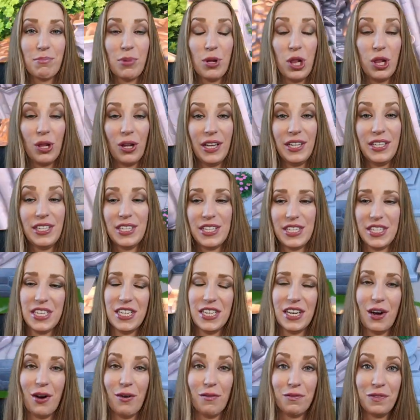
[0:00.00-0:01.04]

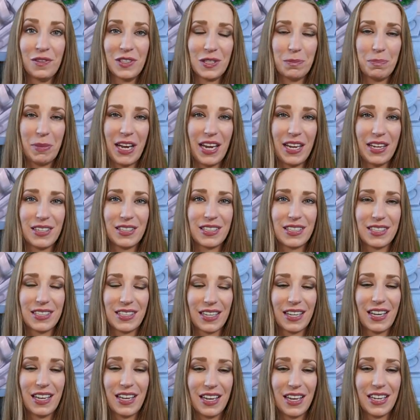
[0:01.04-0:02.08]
Plenty of space.
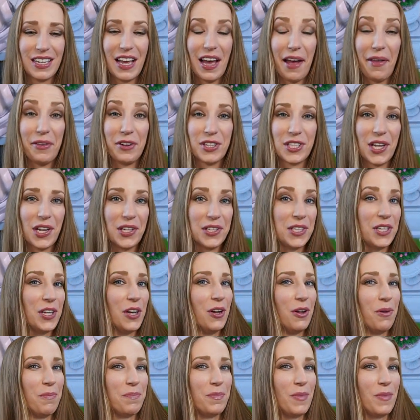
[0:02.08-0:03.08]
Yeah, there's also